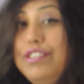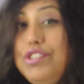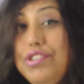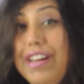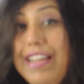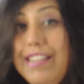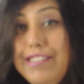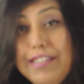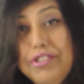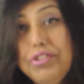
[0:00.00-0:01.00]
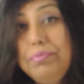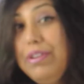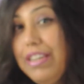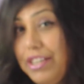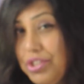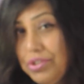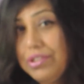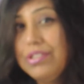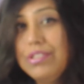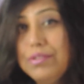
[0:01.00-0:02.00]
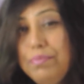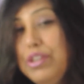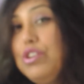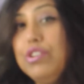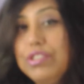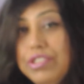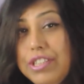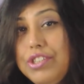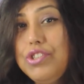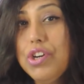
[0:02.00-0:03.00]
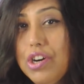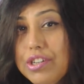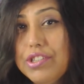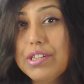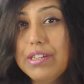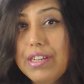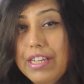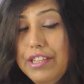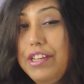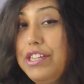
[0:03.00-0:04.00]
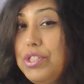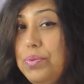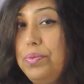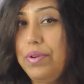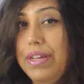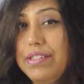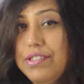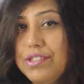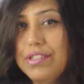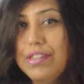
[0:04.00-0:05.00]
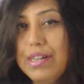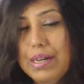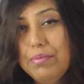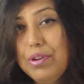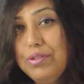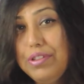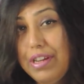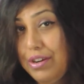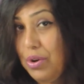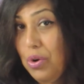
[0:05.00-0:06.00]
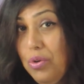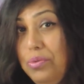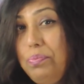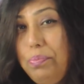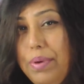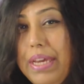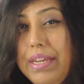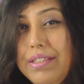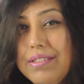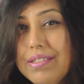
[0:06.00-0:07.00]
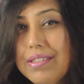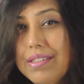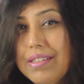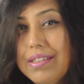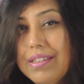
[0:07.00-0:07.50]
trials and tribulations because they talked, they expressed about their own pains.